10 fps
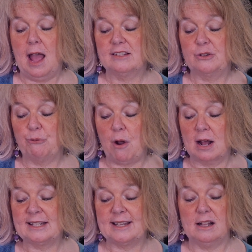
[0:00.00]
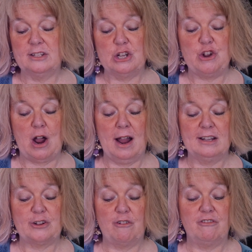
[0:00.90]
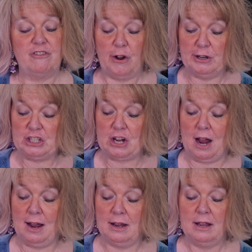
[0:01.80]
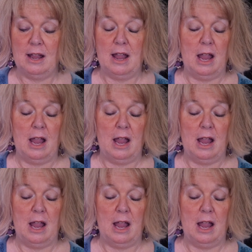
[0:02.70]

as the rod cells in your eyes are very shy